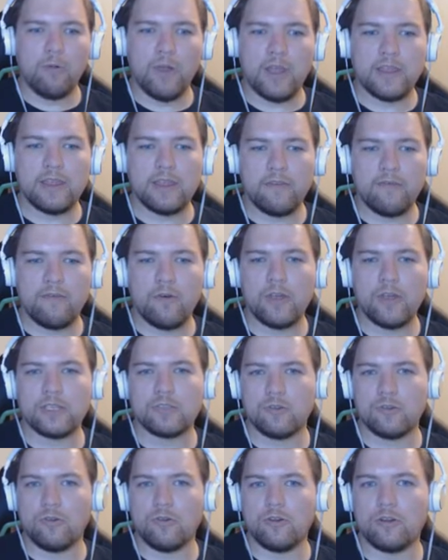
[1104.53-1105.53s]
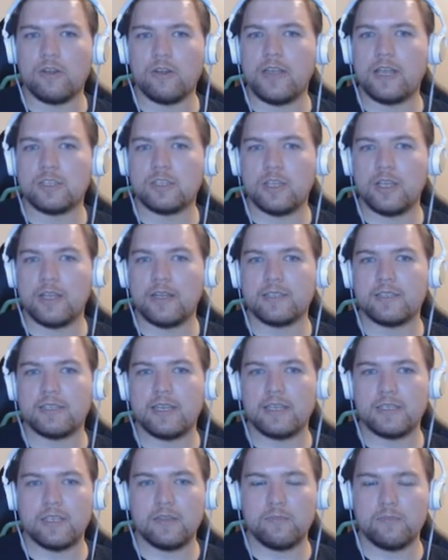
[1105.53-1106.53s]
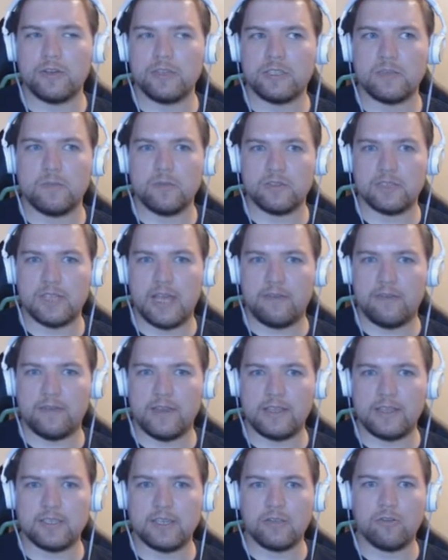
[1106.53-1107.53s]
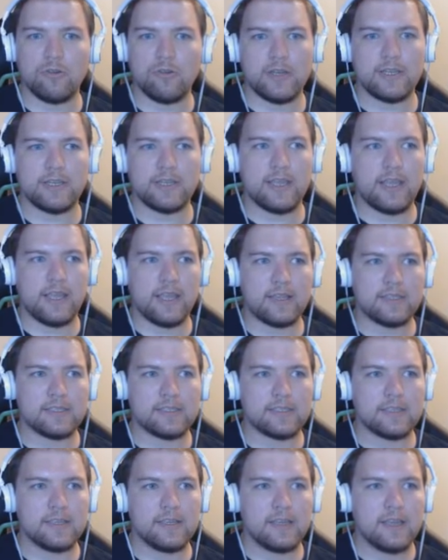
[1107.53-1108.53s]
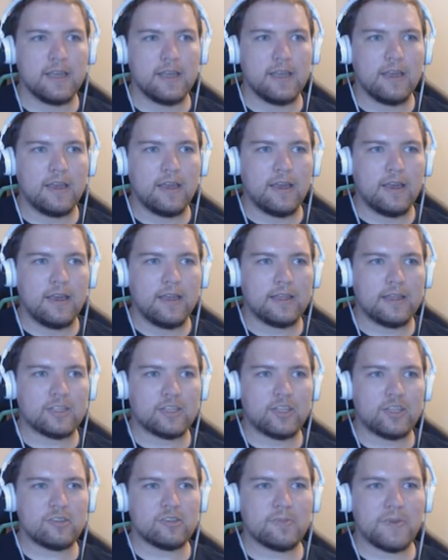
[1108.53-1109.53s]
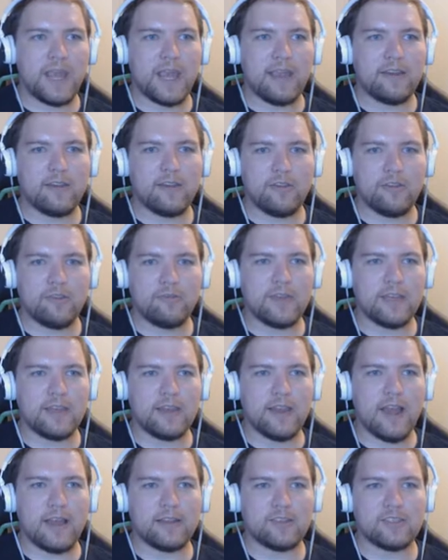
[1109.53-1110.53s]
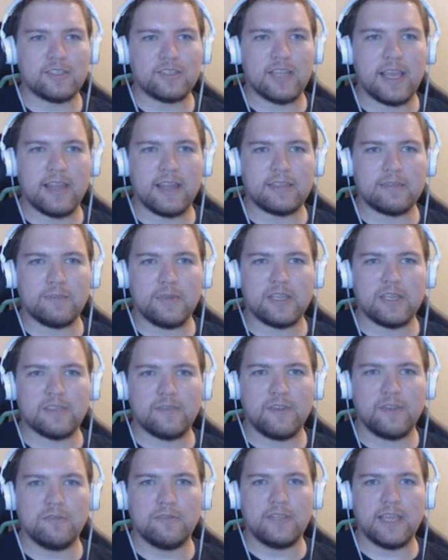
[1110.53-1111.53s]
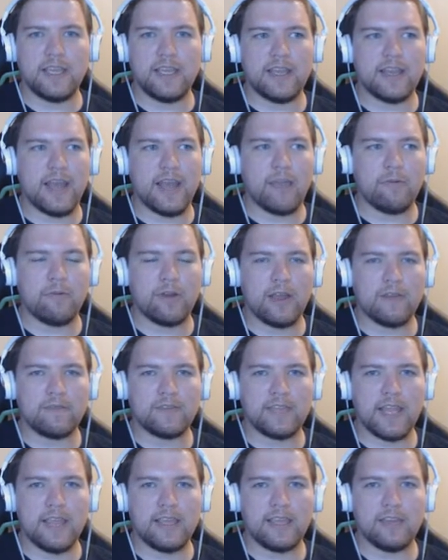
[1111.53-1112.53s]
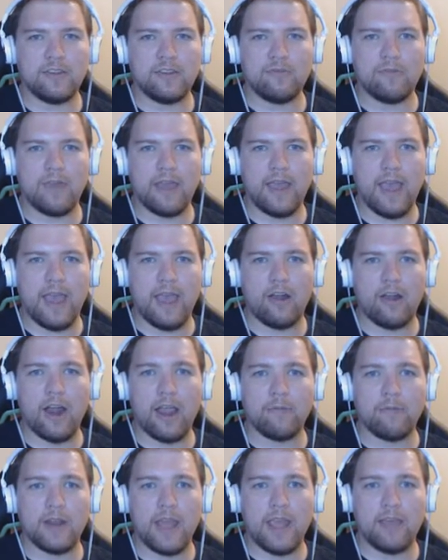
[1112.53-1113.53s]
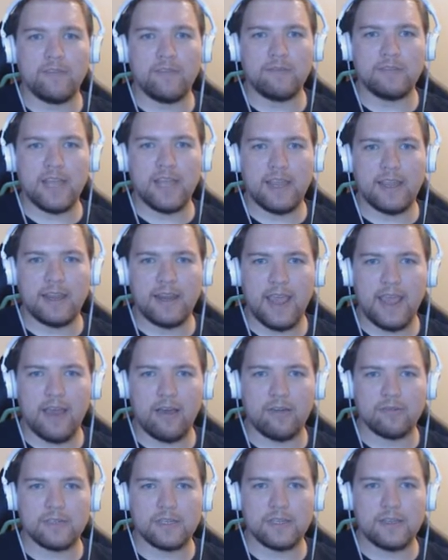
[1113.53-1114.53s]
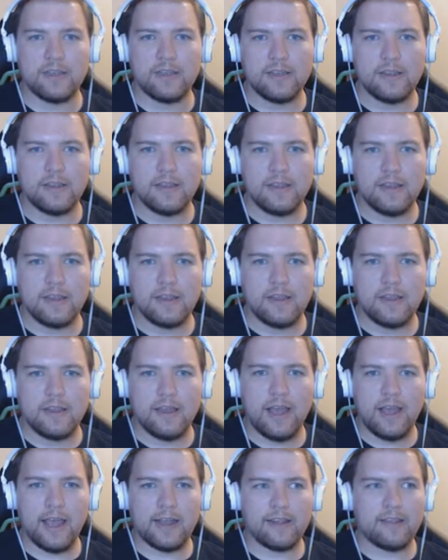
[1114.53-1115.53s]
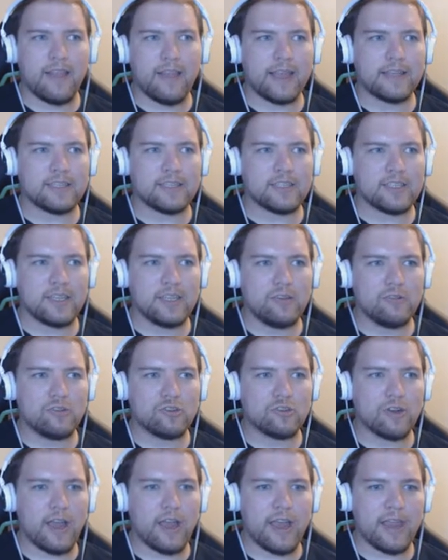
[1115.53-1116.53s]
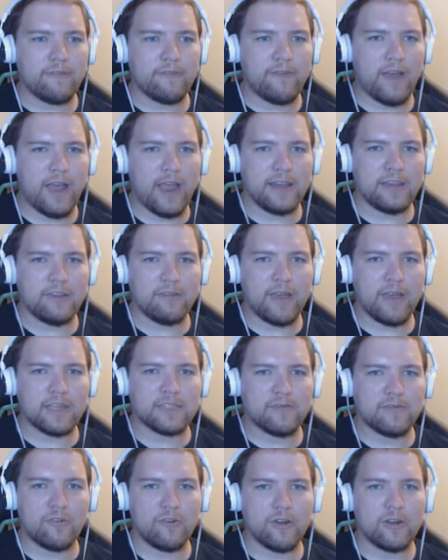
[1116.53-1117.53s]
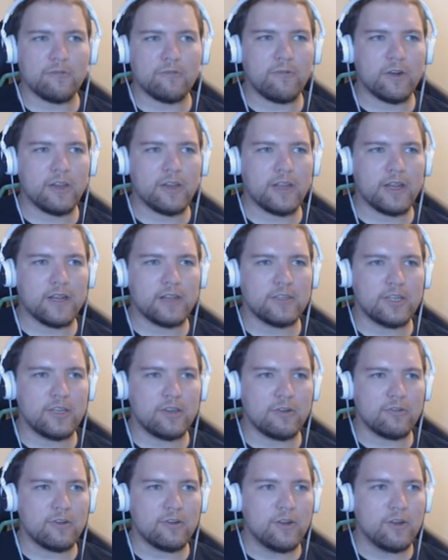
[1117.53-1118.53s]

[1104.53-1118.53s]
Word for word: with the voice recorder, and that should get us sent to the principal's office, according to the hints. Excuse me, I know you did not just say that to me, because if you did, I would have taken you, or I would have you taken out. I'd like to see you try. Fine, you asked for it. What are you gonna do?